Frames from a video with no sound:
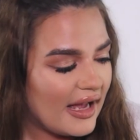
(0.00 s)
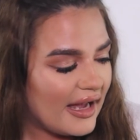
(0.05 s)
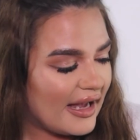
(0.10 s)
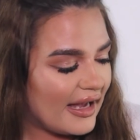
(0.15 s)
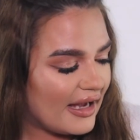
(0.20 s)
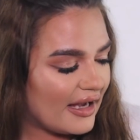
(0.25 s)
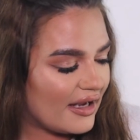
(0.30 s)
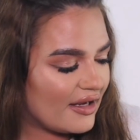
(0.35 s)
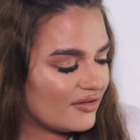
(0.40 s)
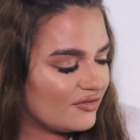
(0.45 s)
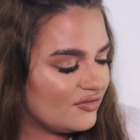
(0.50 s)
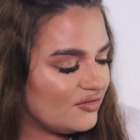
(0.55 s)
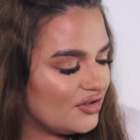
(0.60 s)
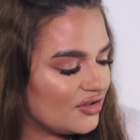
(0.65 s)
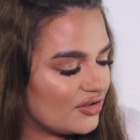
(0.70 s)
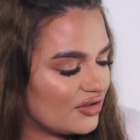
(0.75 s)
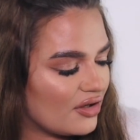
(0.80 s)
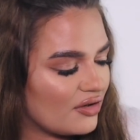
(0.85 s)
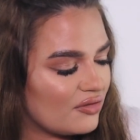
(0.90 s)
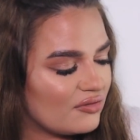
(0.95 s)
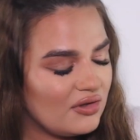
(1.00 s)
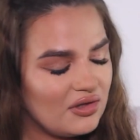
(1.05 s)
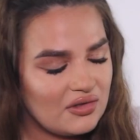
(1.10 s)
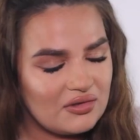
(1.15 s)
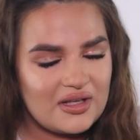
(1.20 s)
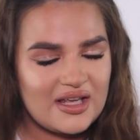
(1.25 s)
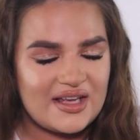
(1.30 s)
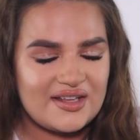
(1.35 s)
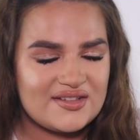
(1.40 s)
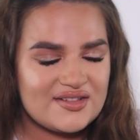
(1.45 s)
And you know,
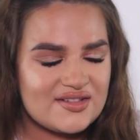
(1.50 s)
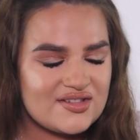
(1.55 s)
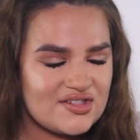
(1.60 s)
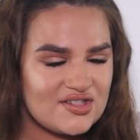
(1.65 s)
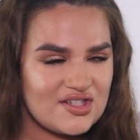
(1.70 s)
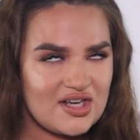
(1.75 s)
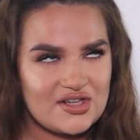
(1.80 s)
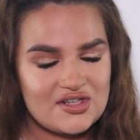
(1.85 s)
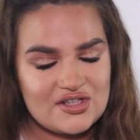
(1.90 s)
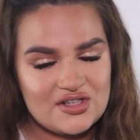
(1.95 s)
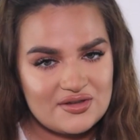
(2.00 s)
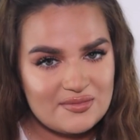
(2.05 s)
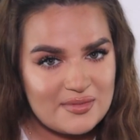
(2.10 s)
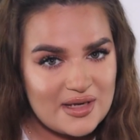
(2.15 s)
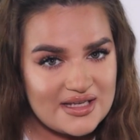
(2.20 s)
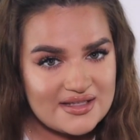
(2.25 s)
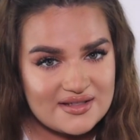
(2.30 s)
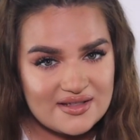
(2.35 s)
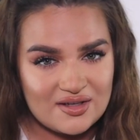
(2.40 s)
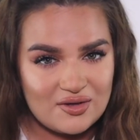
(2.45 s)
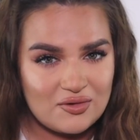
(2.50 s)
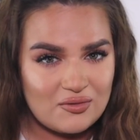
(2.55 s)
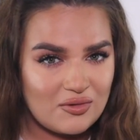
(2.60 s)
you get such an amazing